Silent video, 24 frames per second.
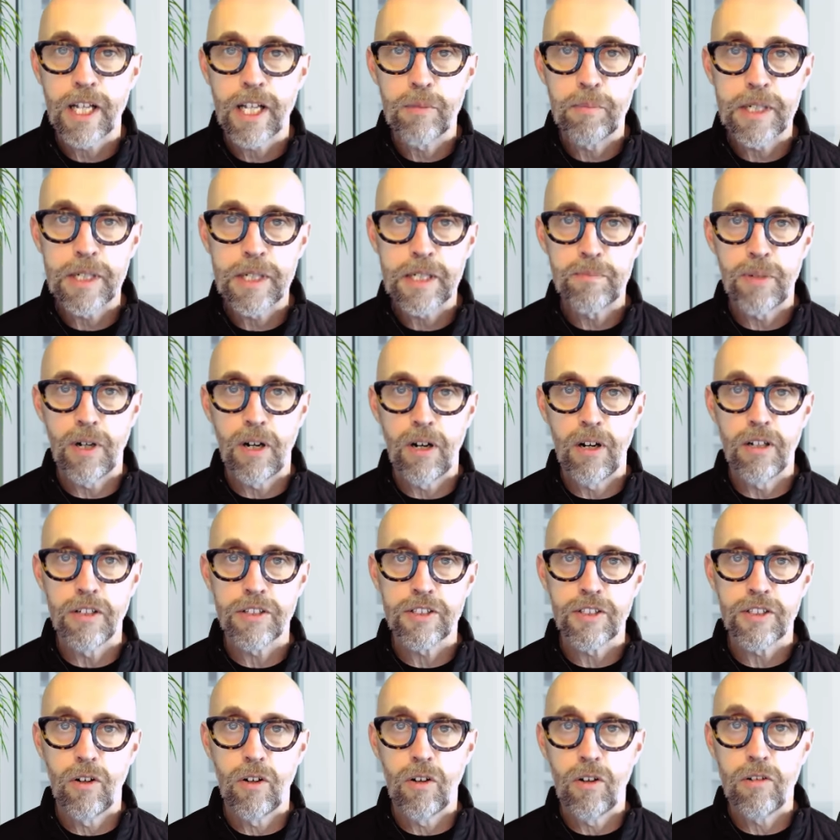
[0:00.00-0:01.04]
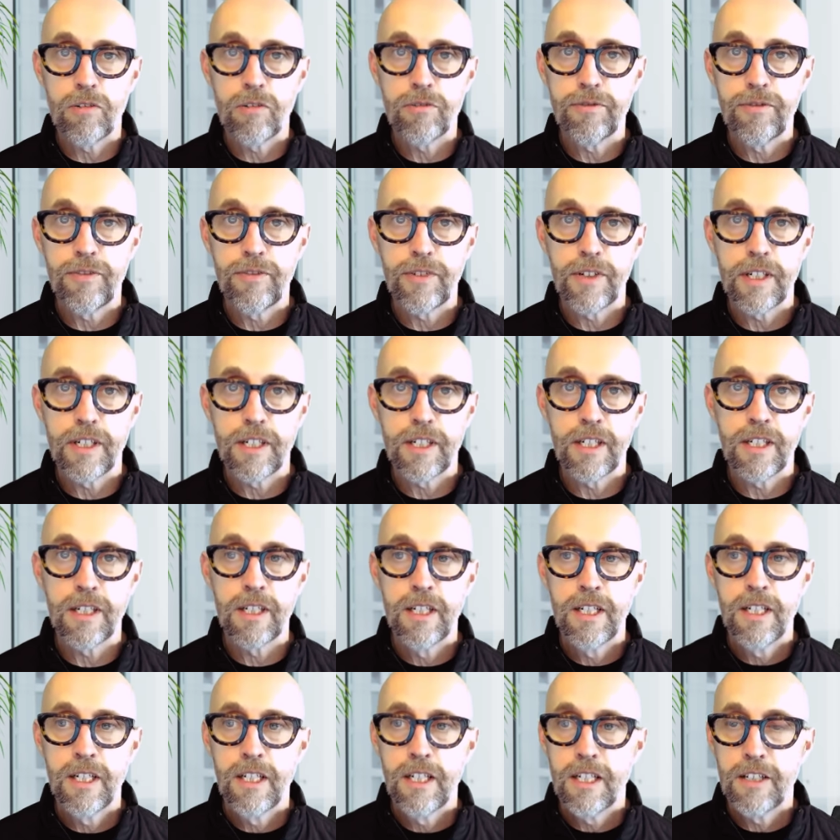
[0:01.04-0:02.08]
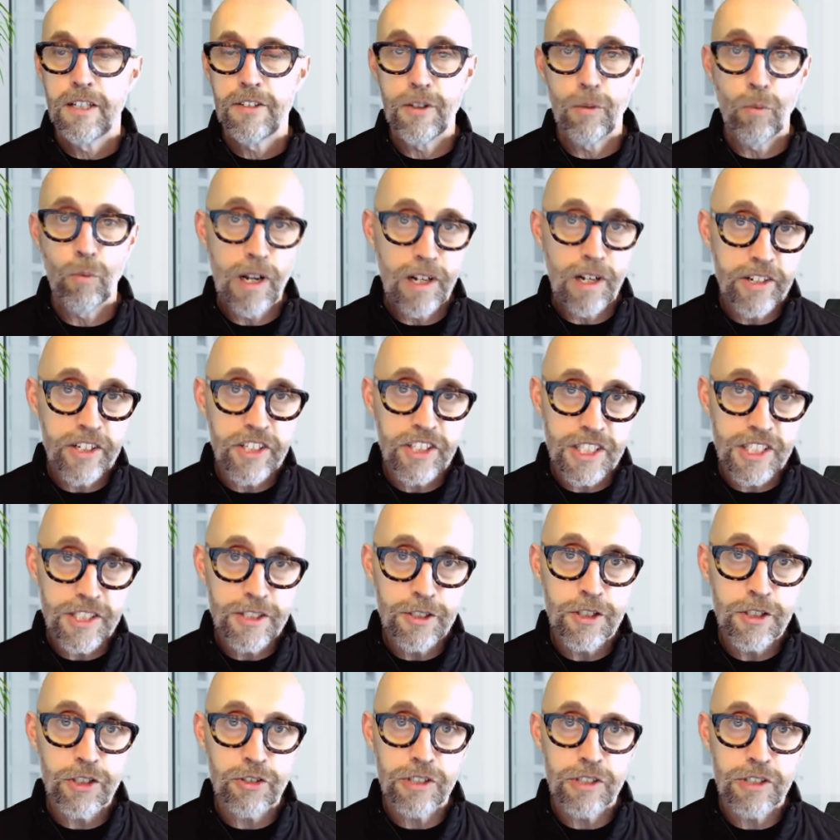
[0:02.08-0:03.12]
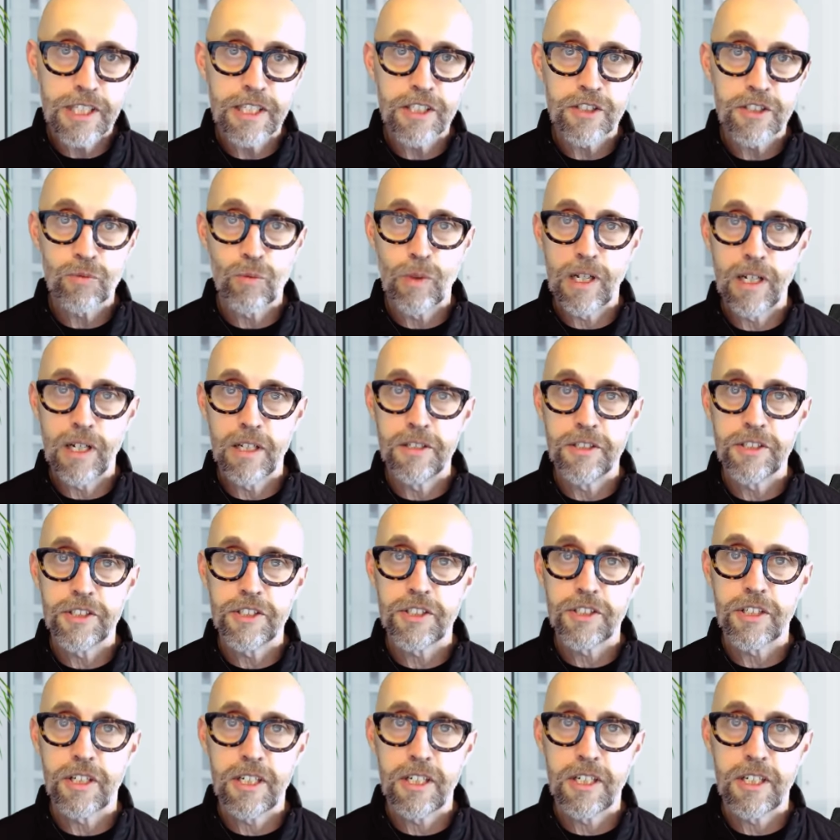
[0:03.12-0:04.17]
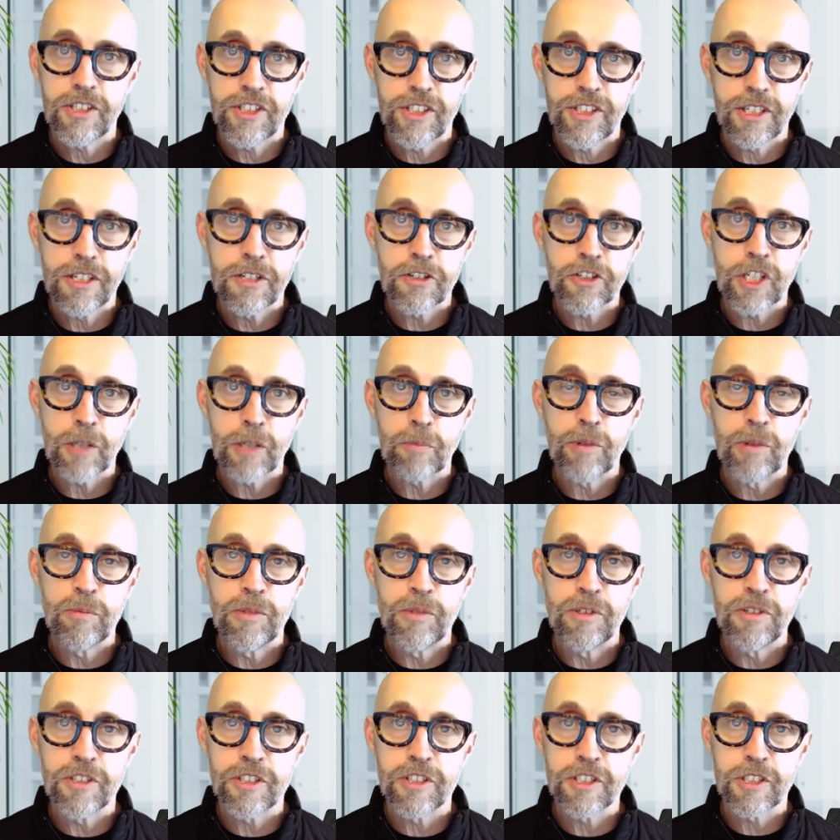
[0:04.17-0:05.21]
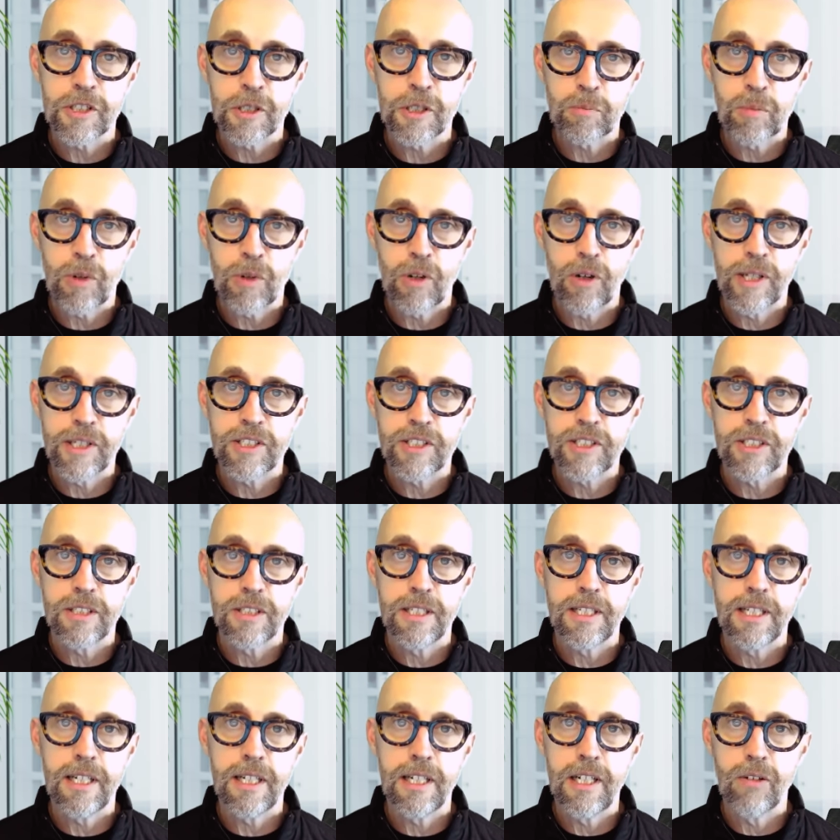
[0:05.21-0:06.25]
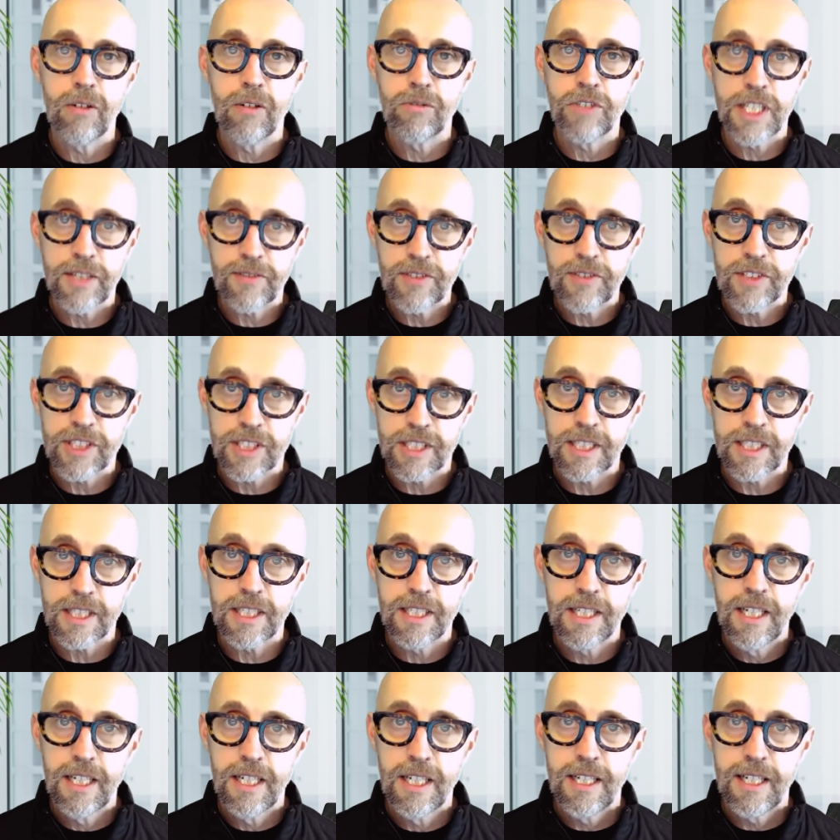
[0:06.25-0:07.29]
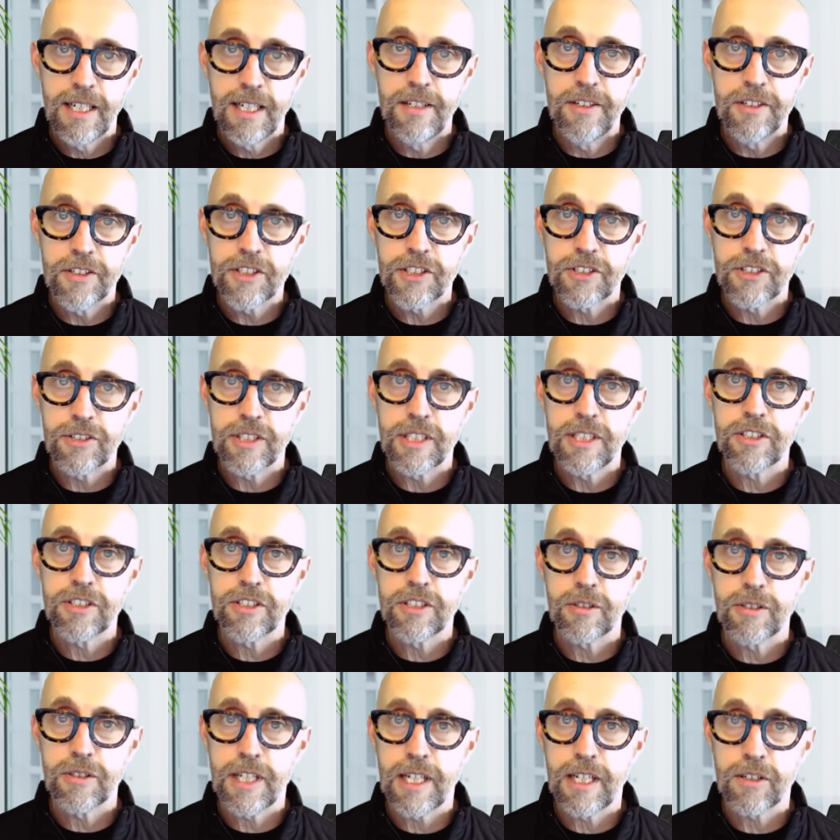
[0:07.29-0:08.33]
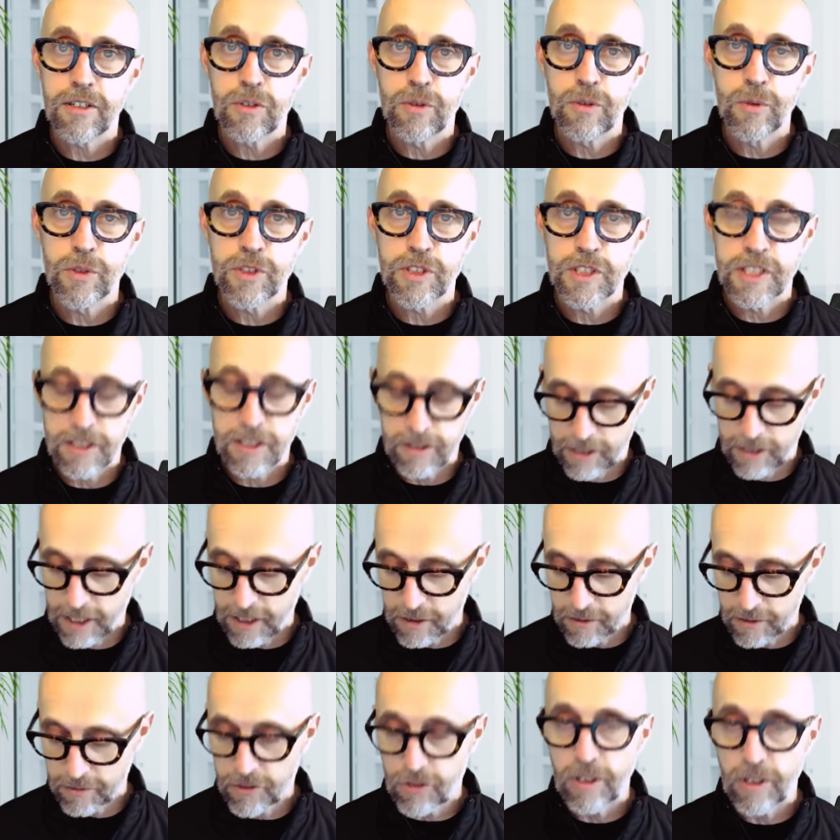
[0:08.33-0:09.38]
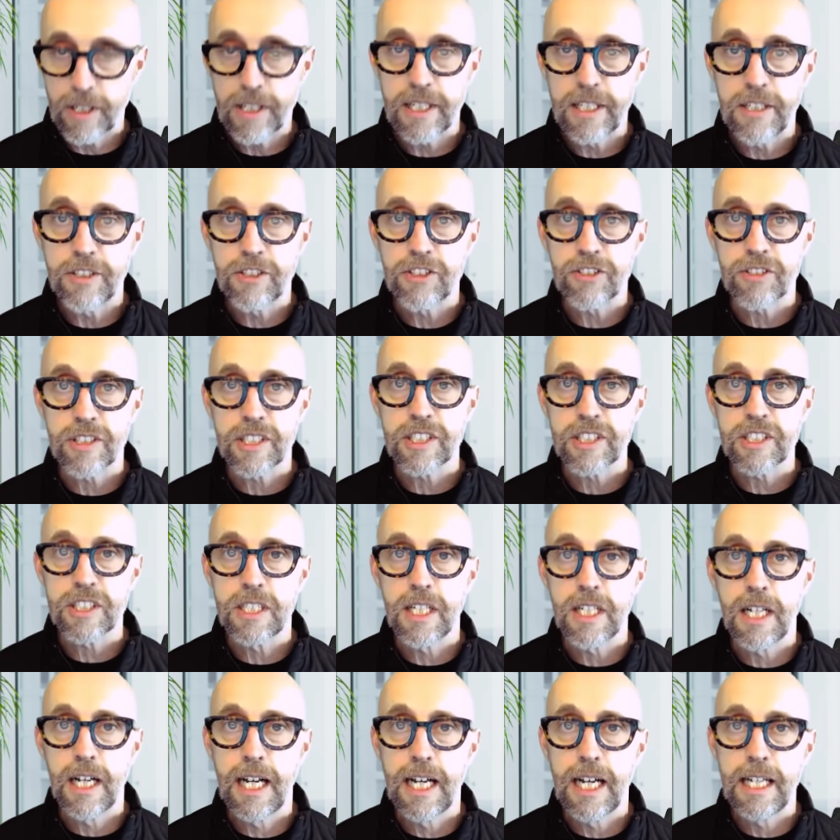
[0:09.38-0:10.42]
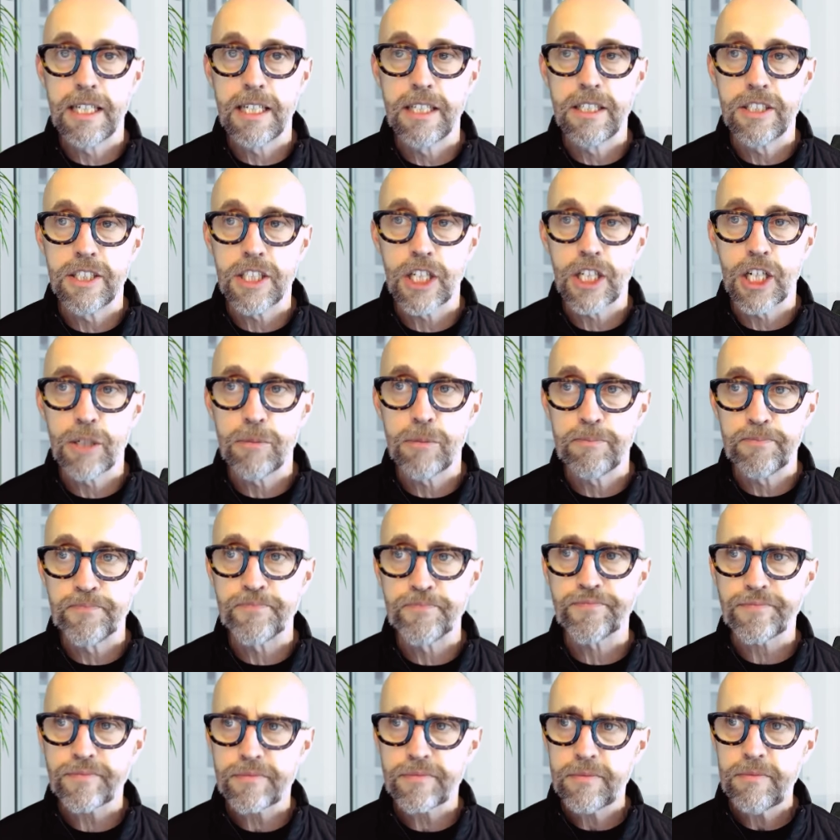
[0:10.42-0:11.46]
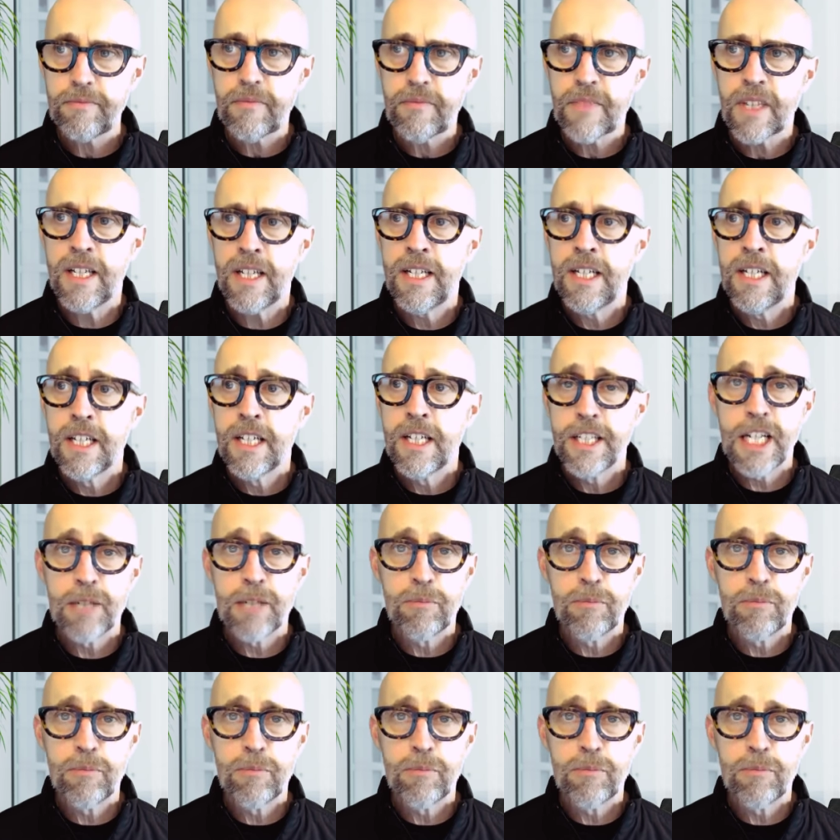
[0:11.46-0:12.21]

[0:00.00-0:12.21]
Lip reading: a big part of the wellness industry, as well as certain supplements applied to the longevity industry. So that, of course, is of great interest. And yeah,